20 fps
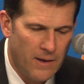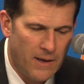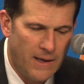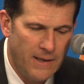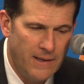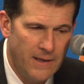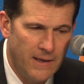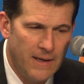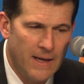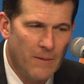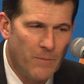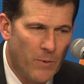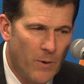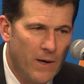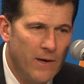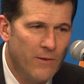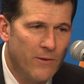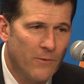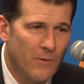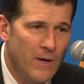I did that
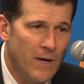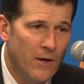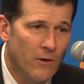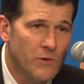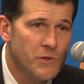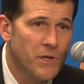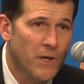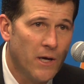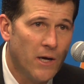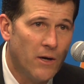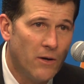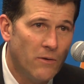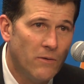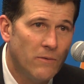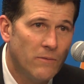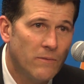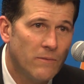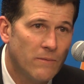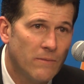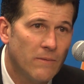probably 3 years
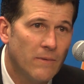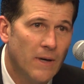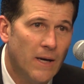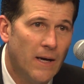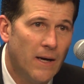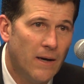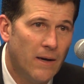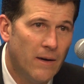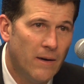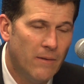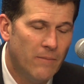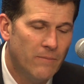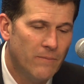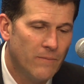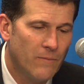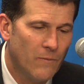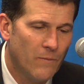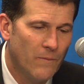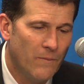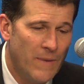ago,
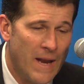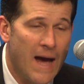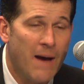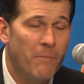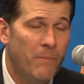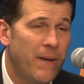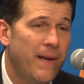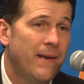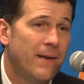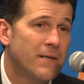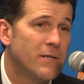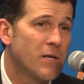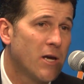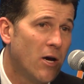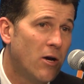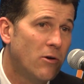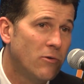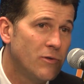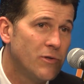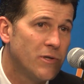not being his
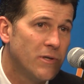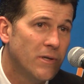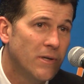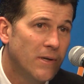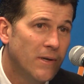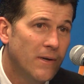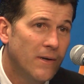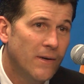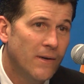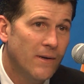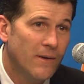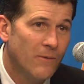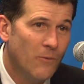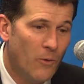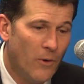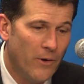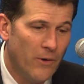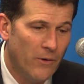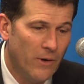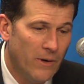coach,
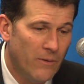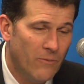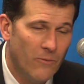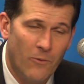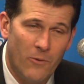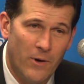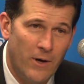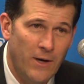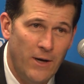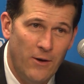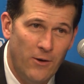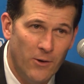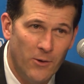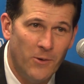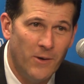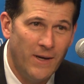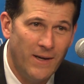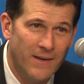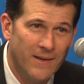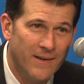wondering, what are you
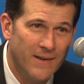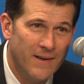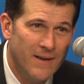doing?